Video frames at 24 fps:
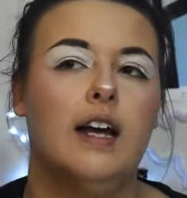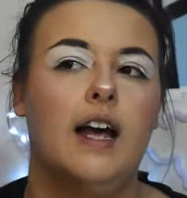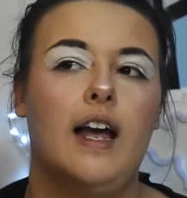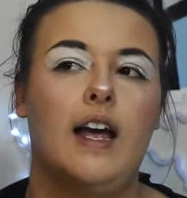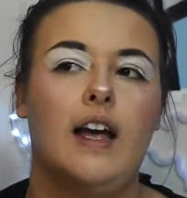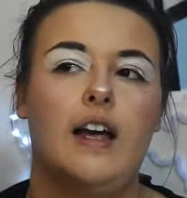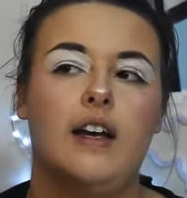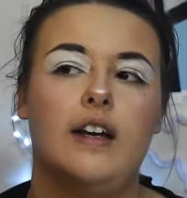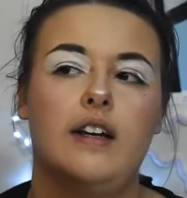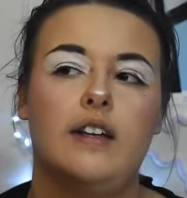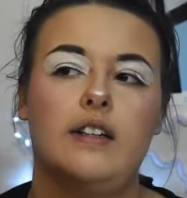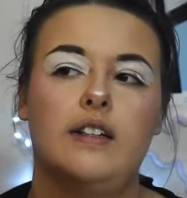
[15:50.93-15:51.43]

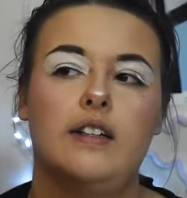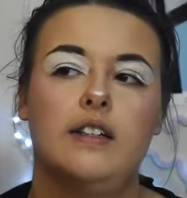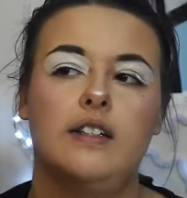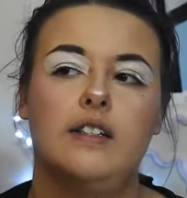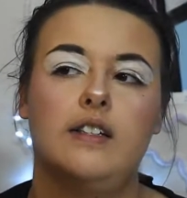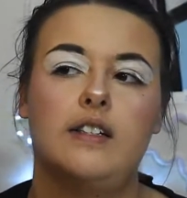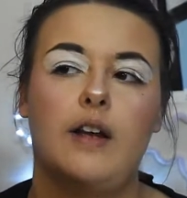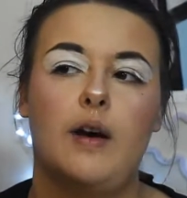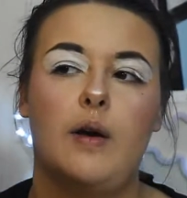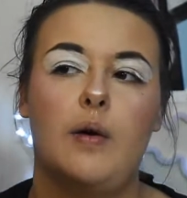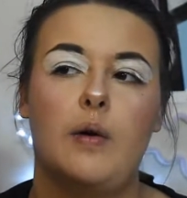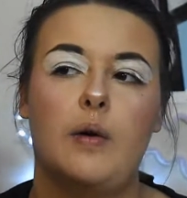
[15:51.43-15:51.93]
And
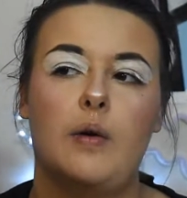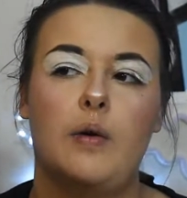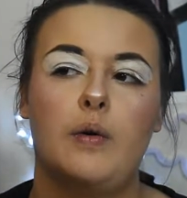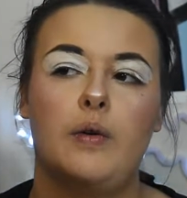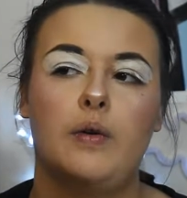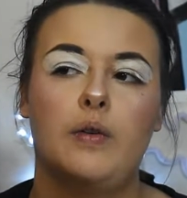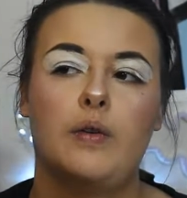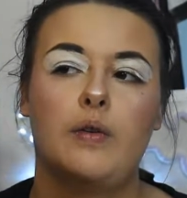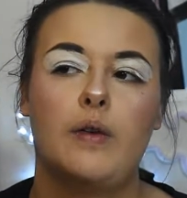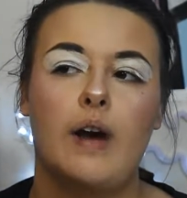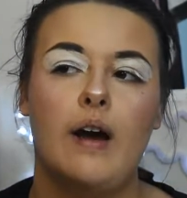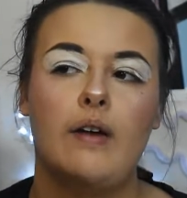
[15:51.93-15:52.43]

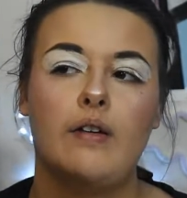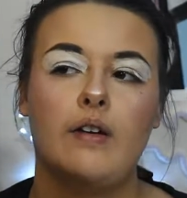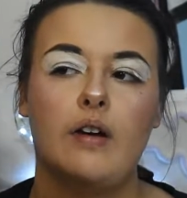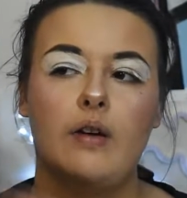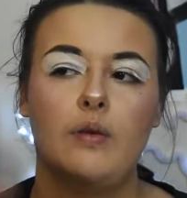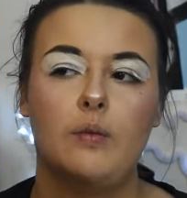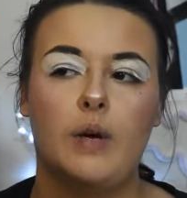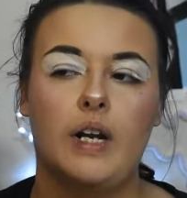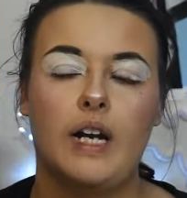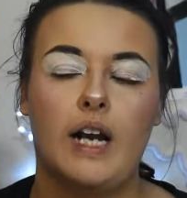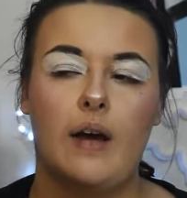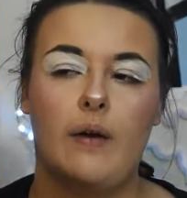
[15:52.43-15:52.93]
so
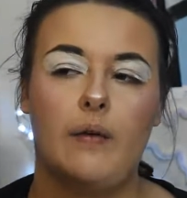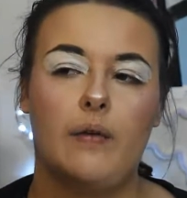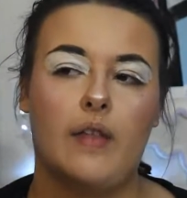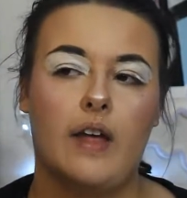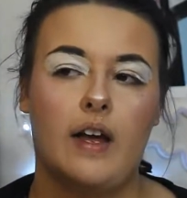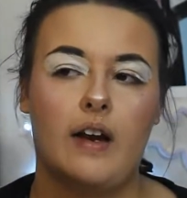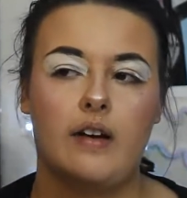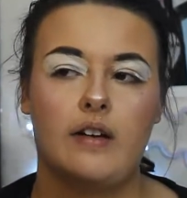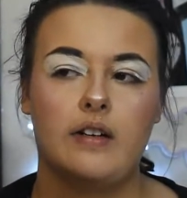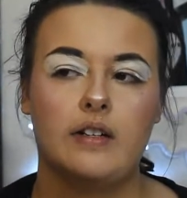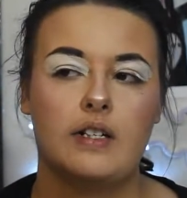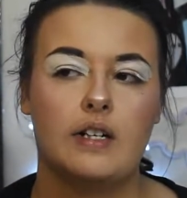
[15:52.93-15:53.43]
Groudon went out
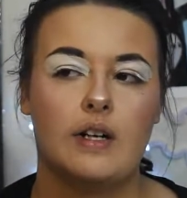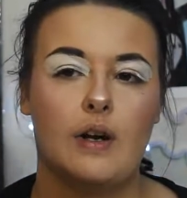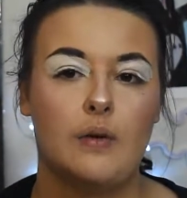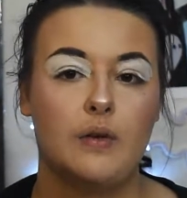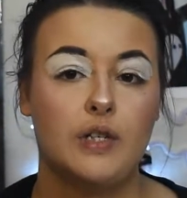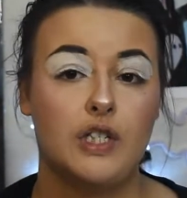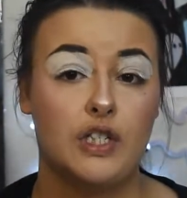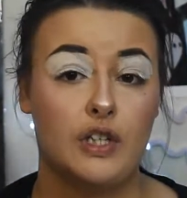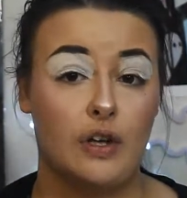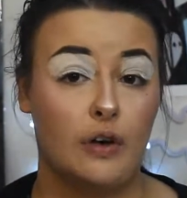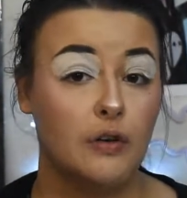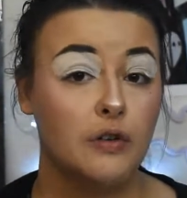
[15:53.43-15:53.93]
there to go
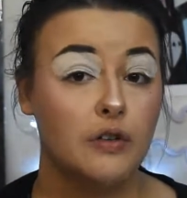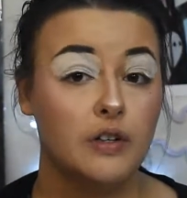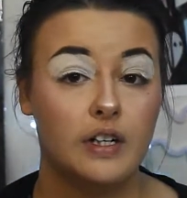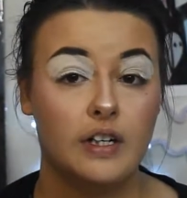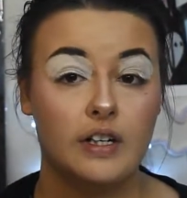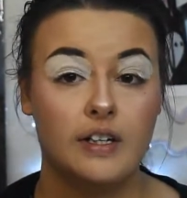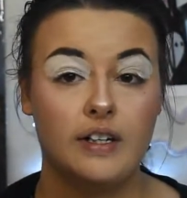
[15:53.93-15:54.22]
sulk,